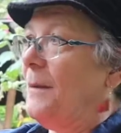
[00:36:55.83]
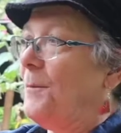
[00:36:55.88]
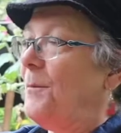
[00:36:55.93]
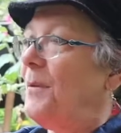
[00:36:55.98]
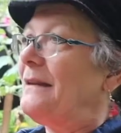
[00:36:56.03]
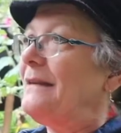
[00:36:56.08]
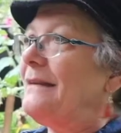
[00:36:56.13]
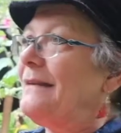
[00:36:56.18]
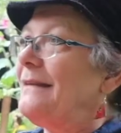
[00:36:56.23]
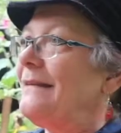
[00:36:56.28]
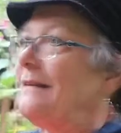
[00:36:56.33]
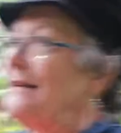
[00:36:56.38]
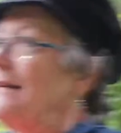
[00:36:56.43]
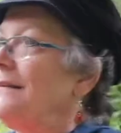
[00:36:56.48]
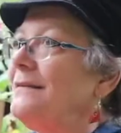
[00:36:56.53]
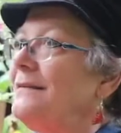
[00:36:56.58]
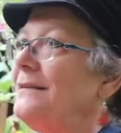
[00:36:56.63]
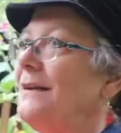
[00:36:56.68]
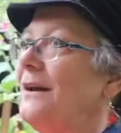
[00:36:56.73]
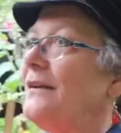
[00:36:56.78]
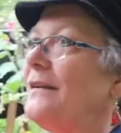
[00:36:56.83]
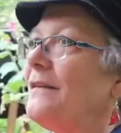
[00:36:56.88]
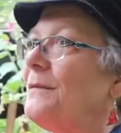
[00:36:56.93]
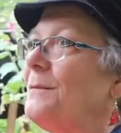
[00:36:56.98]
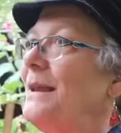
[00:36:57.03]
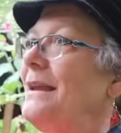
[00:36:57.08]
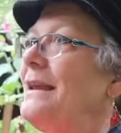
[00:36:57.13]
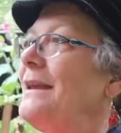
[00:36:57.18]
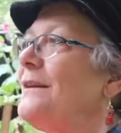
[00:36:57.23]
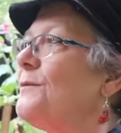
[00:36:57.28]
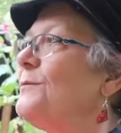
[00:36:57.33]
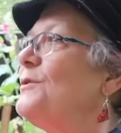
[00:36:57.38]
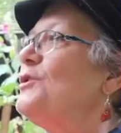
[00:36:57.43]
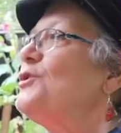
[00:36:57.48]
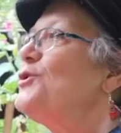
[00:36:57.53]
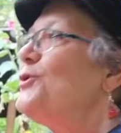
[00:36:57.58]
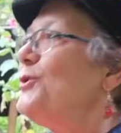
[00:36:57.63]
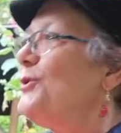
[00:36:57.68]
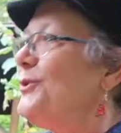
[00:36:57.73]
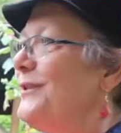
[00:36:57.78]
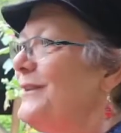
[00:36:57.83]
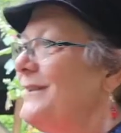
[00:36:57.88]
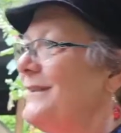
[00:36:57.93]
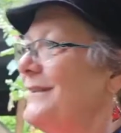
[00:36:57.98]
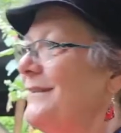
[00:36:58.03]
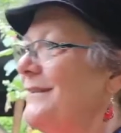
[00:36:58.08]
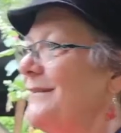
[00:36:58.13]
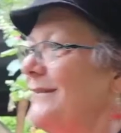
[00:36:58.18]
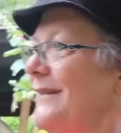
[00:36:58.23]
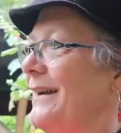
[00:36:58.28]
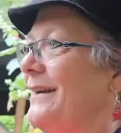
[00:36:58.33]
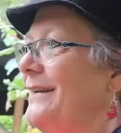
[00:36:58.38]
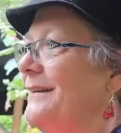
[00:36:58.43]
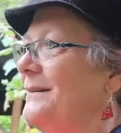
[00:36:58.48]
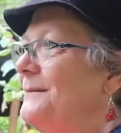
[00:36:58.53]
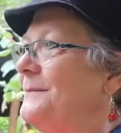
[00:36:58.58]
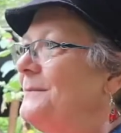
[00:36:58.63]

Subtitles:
but still not as many as we should, right?